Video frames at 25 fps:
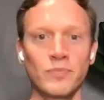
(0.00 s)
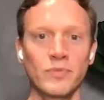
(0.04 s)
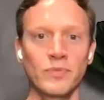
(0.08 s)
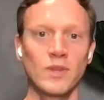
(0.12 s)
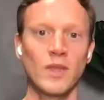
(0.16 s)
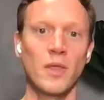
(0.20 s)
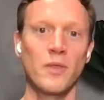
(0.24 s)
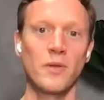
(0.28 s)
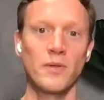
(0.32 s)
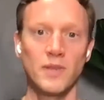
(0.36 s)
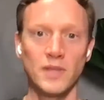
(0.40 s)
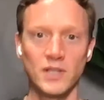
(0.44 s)

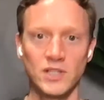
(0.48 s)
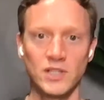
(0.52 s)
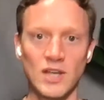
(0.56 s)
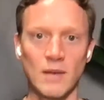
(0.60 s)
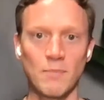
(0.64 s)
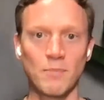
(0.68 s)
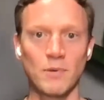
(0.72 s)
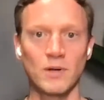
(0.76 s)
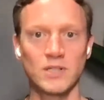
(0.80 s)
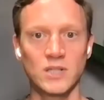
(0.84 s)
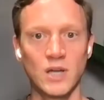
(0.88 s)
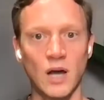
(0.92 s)
And then there are these
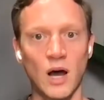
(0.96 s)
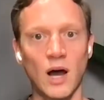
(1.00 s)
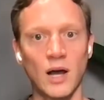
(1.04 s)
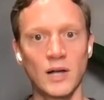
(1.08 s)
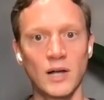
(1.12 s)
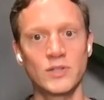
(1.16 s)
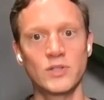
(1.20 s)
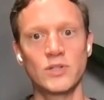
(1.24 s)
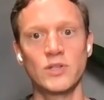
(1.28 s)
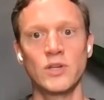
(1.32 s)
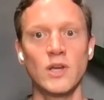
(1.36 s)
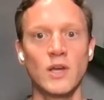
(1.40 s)
separate
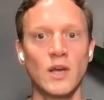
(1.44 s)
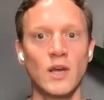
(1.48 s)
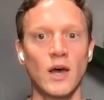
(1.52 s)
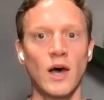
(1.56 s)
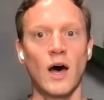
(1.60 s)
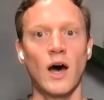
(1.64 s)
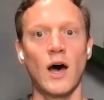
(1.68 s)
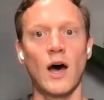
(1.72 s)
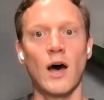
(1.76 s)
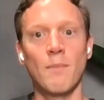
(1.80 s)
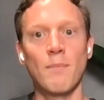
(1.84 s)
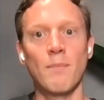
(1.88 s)
talks
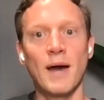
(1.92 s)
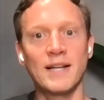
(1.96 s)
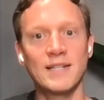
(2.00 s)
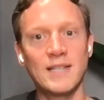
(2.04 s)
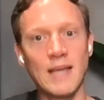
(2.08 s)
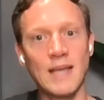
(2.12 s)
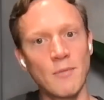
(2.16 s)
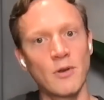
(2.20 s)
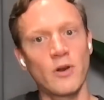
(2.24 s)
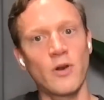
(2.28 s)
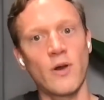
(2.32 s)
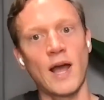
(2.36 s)
uh, by
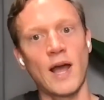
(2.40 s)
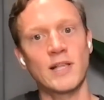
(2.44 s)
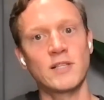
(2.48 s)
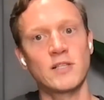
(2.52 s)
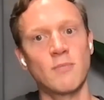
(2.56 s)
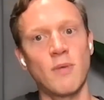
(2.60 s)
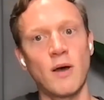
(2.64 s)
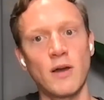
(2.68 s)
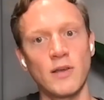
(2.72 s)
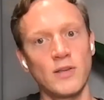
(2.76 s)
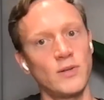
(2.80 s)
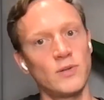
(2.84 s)

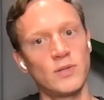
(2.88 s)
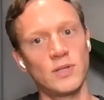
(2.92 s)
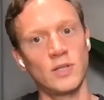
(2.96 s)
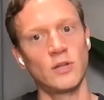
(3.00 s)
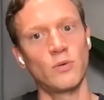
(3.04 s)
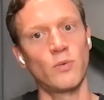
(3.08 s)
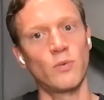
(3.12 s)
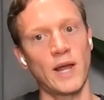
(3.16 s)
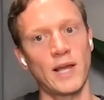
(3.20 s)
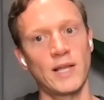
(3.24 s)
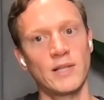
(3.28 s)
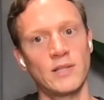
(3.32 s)
Democrats about using
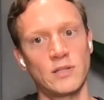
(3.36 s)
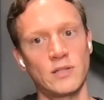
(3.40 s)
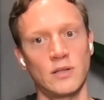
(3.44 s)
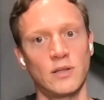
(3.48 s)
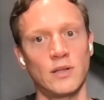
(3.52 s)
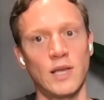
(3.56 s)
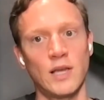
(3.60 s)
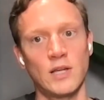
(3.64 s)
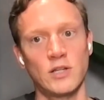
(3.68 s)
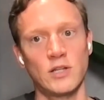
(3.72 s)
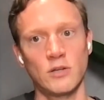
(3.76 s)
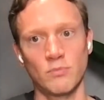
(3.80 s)
the
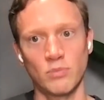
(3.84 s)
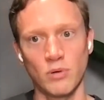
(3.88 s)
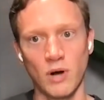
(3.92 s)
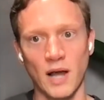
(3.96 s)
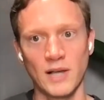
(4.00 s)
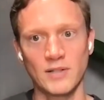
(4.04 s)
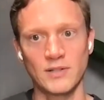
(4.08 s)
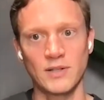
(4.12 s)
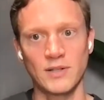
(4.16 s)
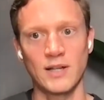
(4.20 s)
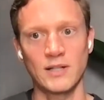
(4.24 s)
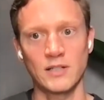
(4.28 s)
reconciliation
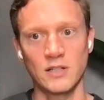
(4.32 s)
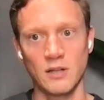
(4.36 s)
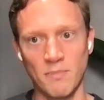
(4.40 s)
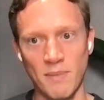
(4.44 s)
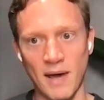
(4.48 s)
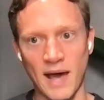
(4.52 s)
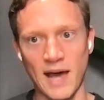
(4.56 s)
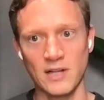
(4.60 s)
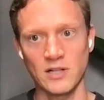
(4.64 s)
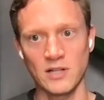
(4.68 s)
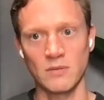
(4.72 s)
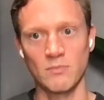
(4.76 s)
process to
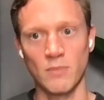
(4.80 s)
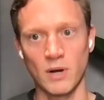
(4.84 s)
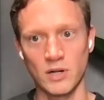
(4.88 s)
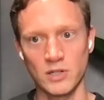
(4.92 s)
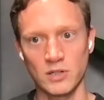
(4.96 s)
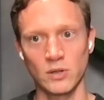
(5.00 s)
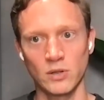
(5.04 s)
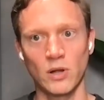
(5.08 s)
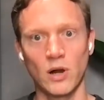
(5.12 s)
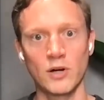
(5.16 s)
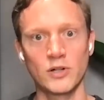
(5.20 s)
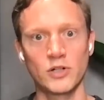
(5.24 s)
patch a
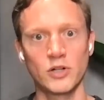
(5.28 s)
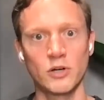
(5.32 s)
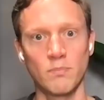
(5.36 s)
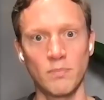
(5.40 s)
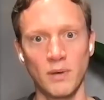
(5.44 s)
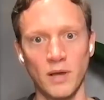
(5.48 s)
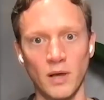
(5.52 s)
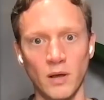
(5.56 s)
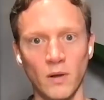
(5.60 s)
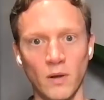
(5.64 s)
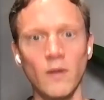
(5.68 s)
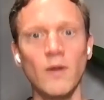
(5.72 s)
much larger
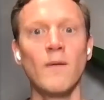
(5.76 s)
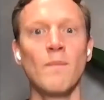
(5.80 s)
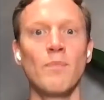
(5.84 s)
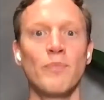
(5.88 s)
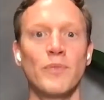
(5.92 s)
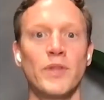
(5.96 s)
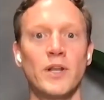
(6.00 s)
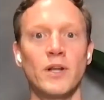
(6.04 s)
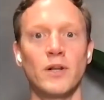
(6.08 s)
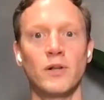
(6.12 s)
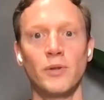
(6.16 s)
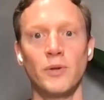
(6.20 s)
bill
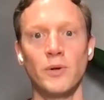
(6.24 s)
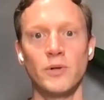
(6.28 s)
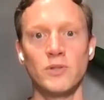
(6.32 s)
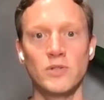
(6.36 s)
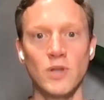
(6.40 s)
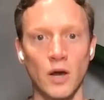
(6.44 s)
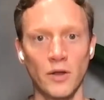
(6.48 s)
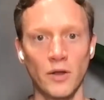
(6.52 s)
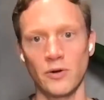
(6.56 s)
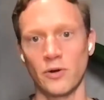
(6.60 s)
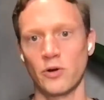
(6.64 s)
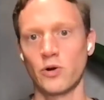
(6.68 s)
that
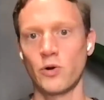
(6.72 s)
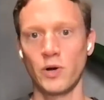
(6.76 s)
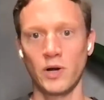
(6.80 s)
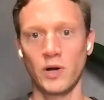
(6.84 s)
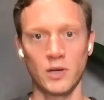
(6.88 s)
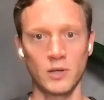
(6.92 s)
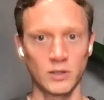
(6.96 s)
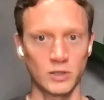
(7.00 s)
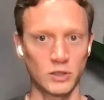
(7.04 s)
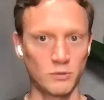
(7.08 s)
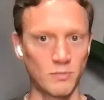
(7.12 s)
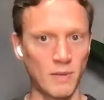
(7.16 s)
includes other
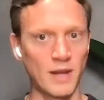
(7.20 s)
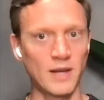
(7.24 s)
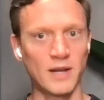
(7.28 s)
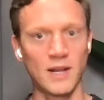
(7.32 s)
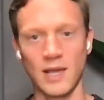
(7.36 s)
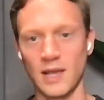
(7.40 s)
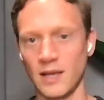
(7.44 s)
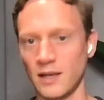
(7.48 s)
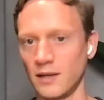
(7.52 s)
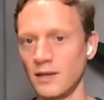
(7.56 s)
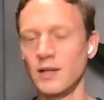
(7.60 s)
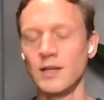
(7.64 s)
critical
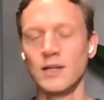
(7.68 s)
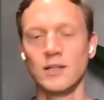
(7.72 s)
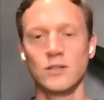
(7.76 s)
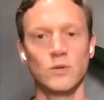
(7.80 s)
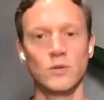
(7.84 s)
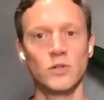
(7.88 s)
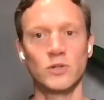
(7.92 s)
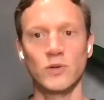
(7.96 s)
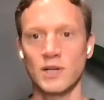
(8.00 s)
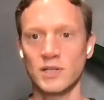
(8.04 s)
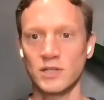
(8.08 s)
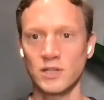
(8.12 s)
spending
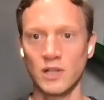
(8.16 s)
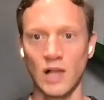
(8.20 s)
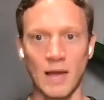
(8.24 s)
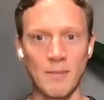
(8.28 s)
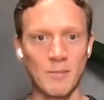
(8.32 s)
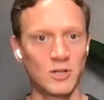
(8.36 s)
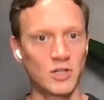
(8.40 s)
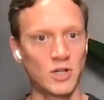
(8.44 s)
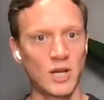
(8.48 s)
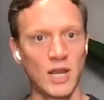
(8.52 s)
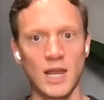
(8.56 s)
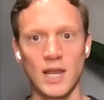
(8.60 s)
to address
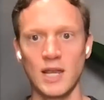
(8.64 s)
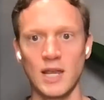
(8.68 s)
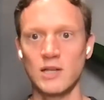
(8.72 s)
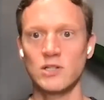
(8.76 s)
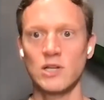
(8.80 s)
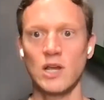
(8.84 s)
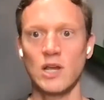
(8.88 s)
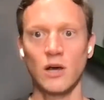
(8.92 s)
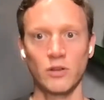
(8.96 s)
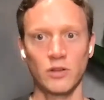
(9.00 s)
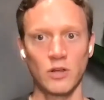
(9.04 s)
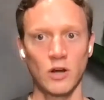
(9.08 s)
climate
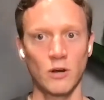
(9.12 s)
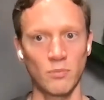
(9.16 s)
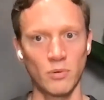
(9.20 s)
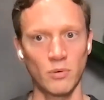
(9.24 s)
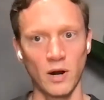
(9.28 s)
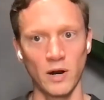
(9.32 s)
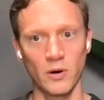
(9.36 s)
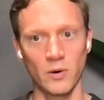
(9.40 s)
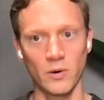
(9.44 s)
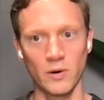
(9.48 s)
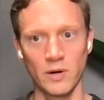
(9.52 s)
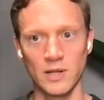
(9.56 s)
change, healthcare
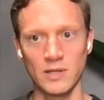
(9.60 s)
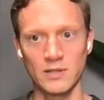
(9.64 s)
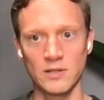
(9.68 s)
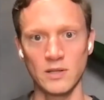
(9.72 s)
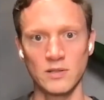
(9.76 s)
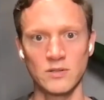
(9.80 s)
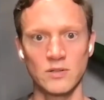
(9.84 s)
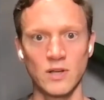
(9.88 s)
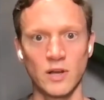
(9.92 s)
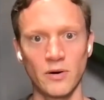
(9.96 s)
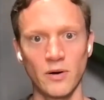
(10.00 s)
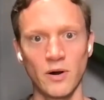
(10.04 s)
priorities,
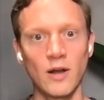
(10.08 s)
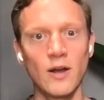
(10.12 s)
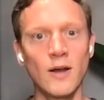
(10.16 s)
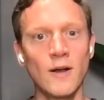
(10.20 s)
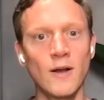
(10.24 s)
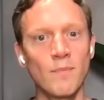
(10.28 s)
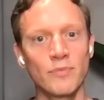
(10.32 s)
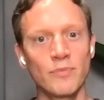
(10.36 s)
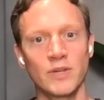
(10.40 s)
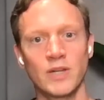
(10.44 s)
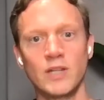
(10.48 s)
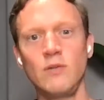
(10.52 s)
et cetera.
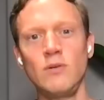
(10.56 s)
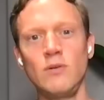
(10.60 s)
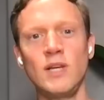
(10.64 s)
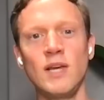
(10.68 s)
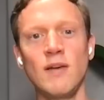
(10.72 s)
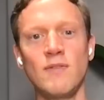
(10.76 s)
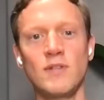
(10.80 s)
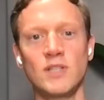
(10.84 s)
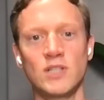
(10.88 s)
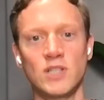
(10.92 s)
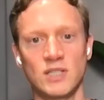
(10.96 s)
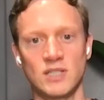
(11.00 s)
Can you
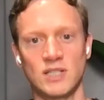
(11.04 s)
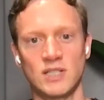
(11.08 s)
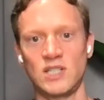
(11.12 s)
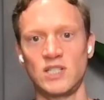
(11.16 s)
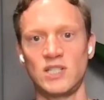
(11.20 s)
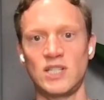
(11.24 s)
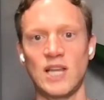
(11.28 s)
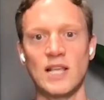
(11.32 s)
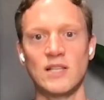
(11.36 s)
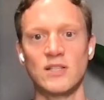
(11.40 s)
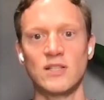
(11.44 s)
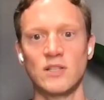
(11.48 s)
give us just a
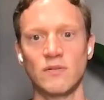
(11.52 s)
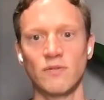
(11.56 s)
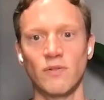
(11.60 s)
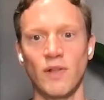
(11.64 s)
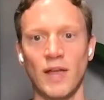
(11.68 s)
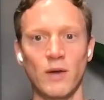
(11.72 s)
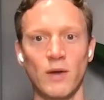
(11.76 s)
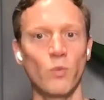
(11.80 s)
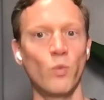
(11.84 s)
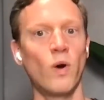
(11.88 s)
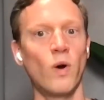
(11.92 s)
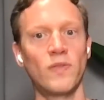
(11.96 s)
sense of
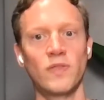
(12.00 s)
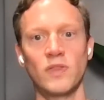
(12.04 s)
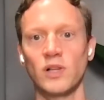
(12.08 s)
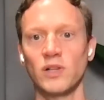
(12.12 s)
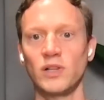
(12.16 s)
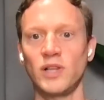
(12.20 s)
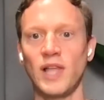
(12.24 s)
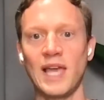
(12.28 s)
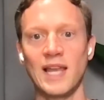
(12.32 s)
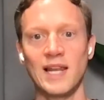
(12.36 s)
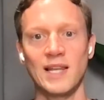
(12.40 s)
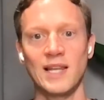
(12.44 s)
like what
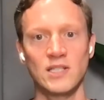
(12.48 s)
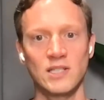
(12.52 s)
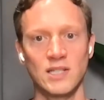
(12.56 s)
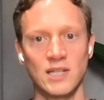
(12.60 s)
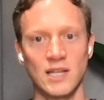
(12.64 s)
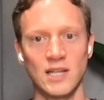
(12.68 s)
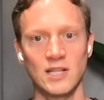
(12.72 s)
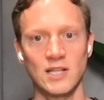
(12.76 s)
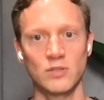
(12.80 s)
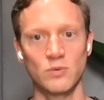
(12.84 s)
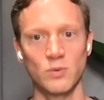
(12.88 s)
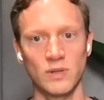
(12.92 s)
the
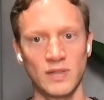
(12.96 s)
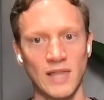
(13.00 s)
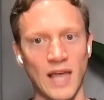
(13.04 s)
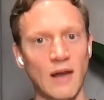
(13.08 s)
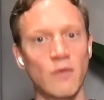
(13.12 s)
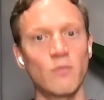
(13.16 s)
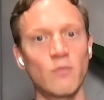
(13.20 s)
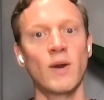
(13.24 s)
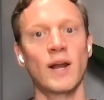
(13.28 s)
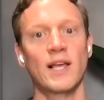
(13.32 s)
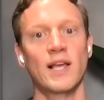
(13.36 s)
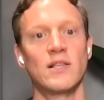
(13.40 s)
latest is with
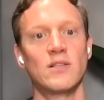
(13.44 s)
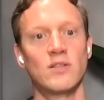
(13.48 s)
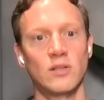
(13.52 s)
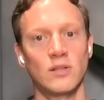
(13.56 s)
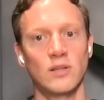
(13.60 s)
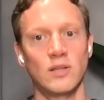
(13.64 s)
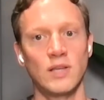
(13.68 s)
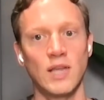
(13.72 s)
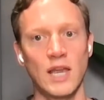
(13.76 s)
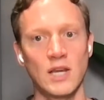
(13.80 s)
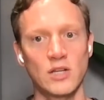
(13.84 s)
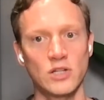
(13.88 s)
that
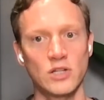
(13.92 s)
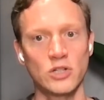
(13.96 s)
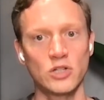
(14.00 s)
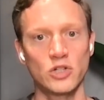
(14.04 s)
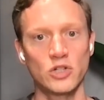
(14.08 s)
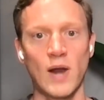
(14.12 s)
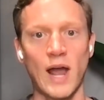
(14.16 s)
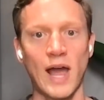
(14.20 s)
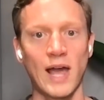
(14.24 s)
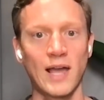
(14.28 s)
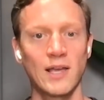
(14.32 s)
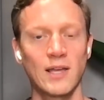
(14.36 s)
reconciliation
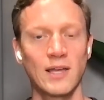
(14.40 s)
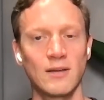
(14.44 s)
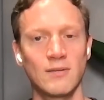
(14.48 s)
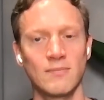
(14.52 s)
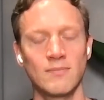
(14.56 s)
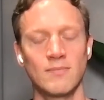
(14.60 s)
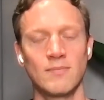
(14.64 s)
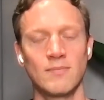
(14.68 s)
track?